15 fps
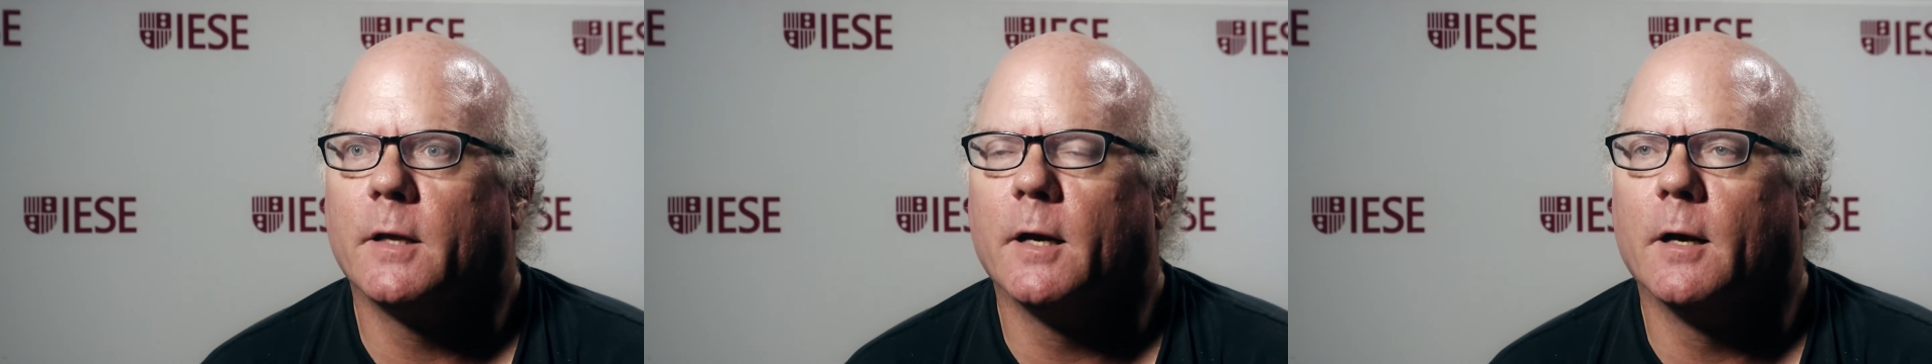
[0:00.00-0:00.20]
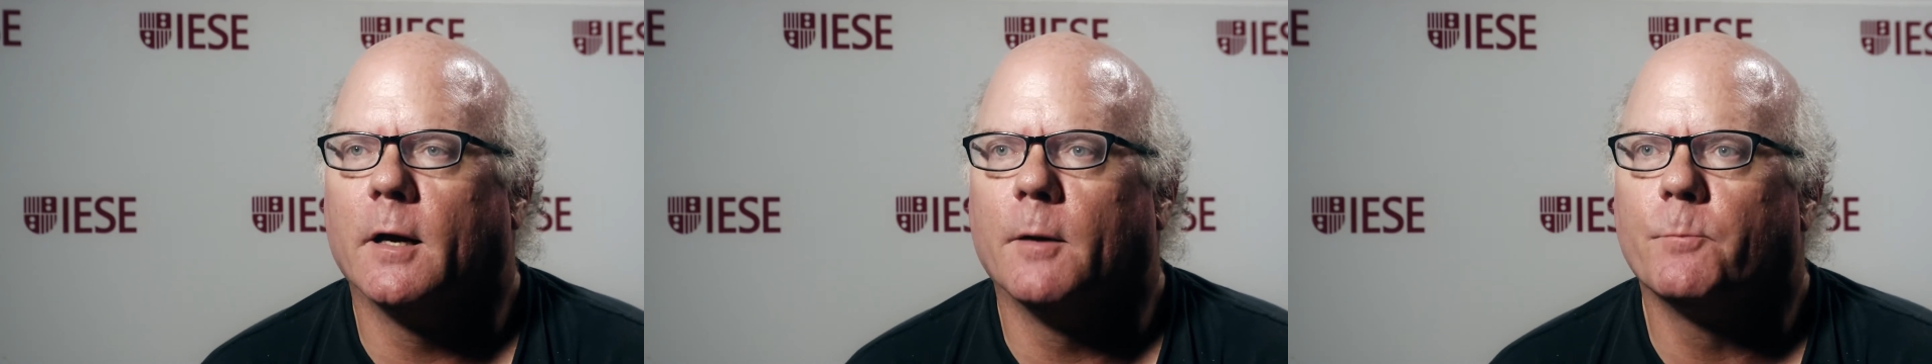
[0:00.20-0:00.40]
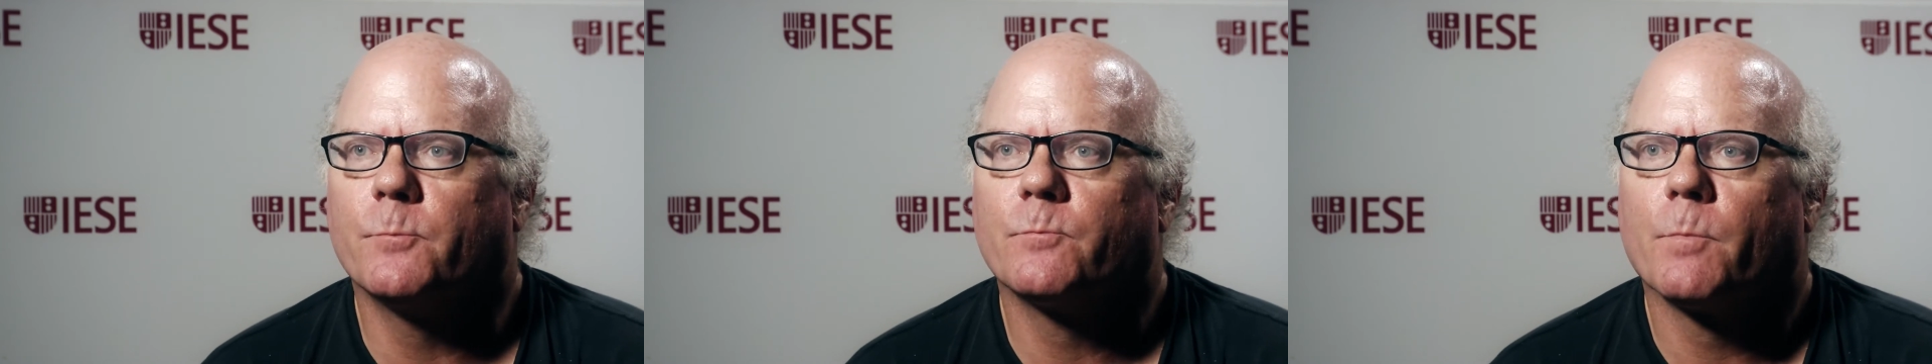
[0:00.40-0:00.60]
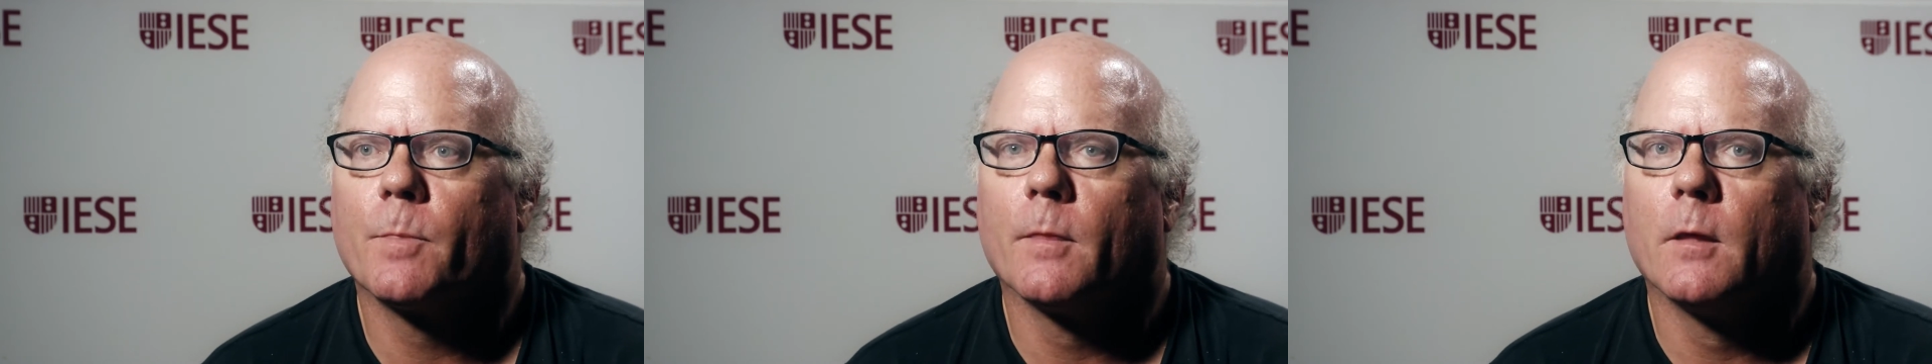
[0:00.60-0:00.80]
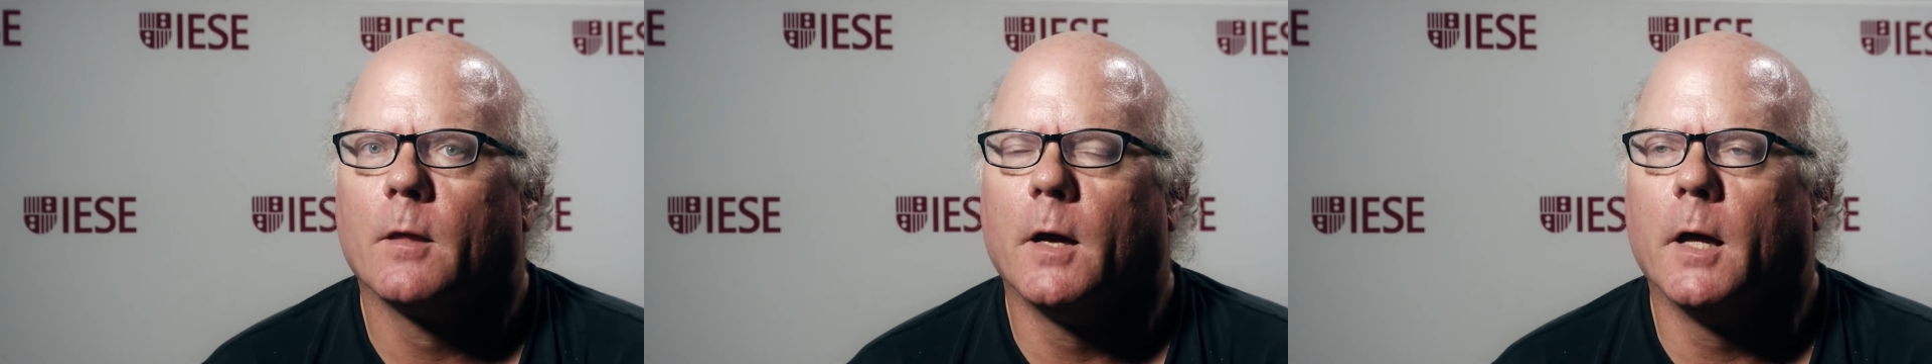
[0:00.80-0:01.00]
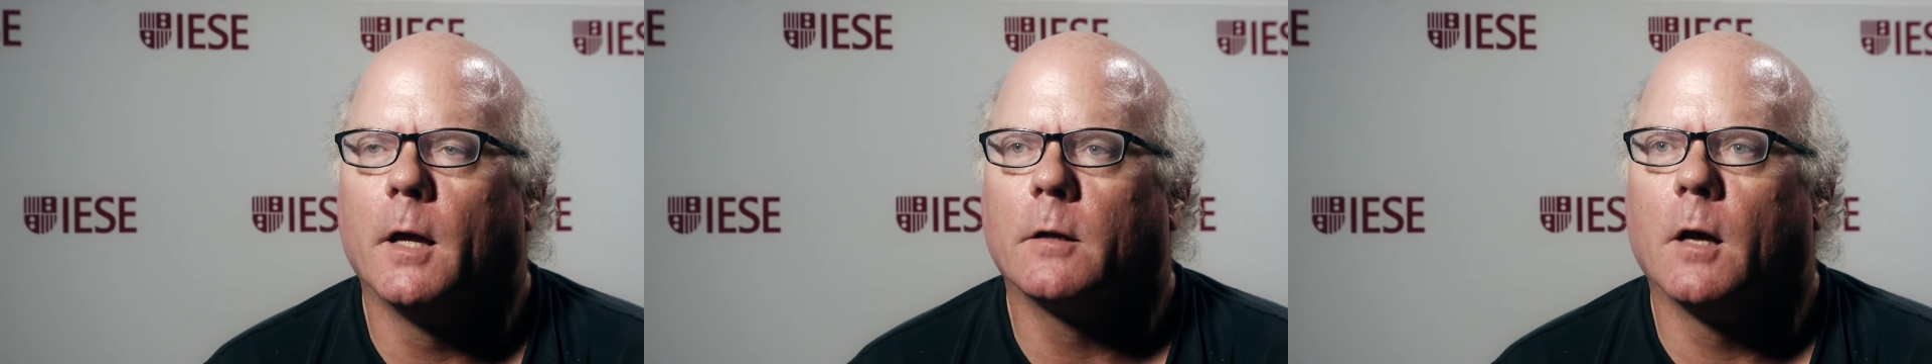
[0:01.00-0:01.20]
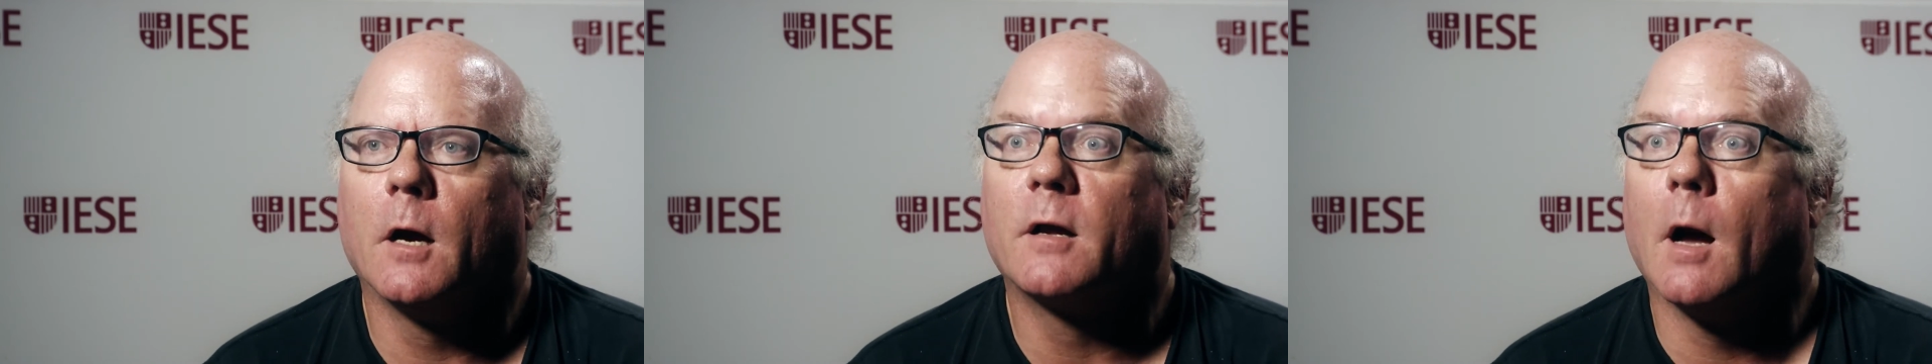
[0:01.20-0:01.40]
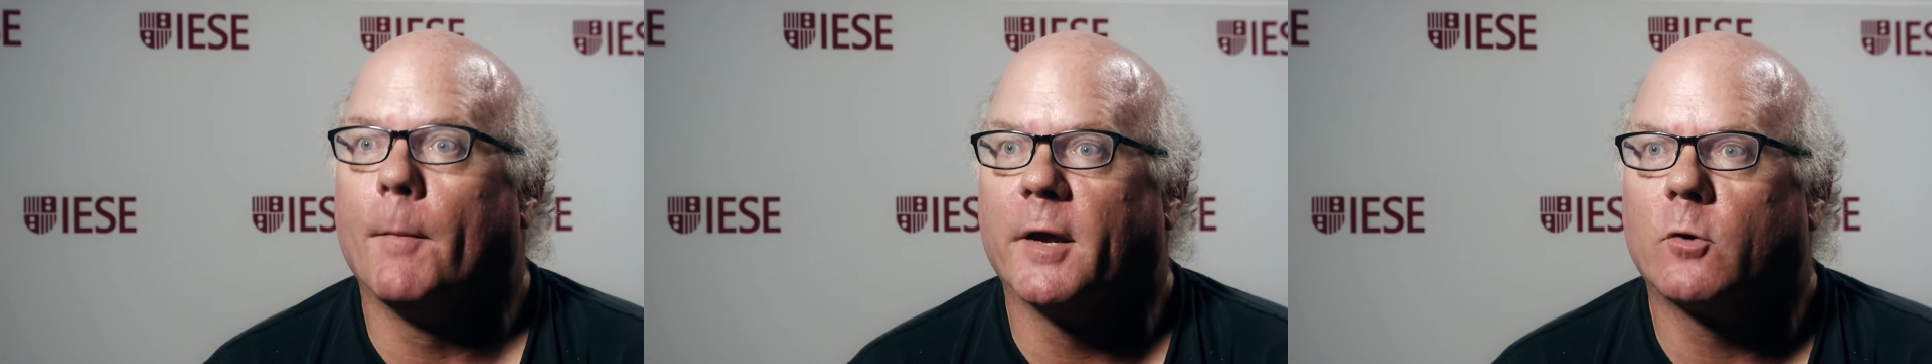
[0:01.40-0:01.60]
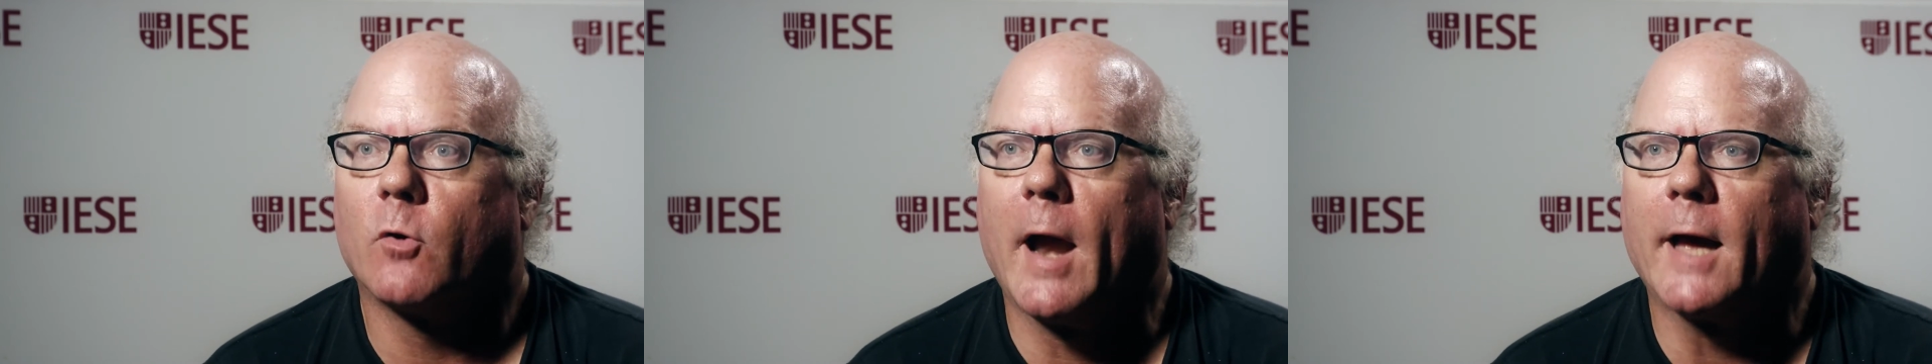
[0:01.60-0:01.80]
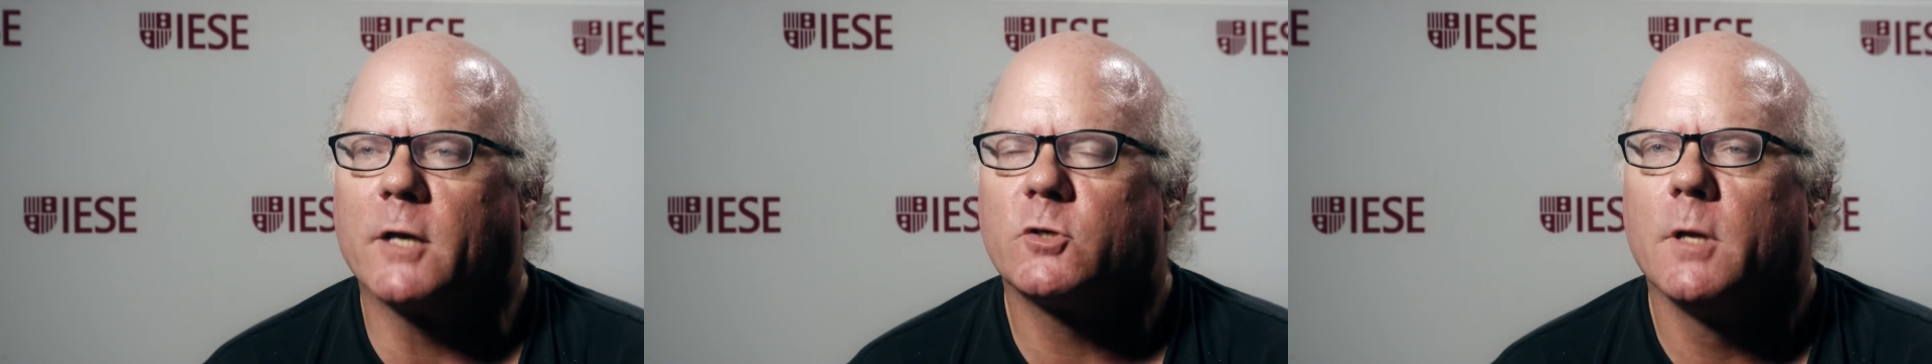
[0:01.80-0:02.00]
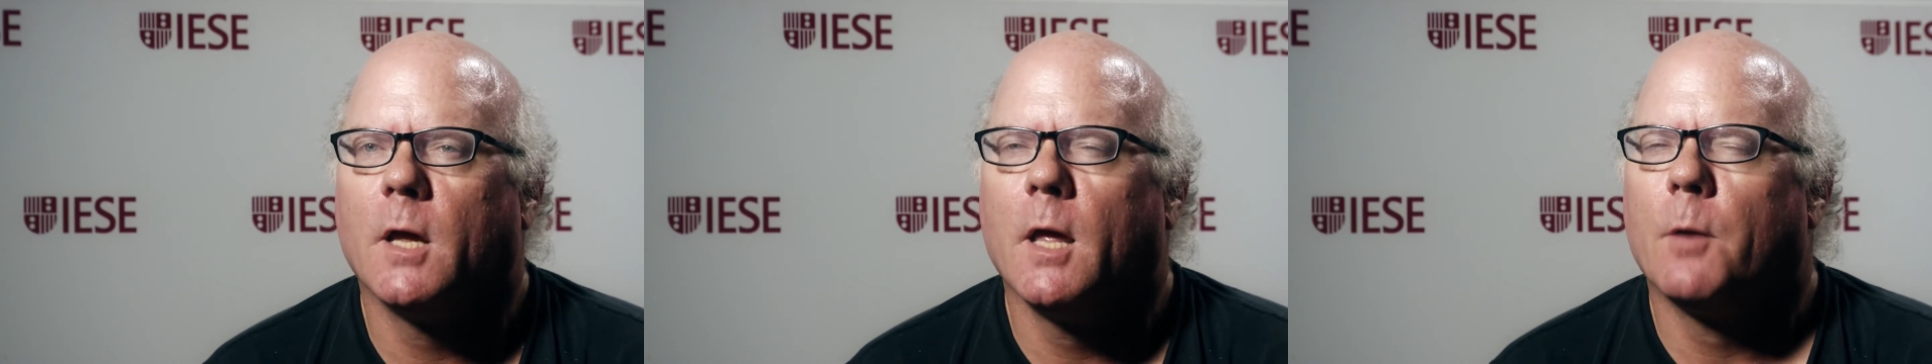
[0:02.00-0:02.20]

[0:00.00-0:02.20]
a coming crash.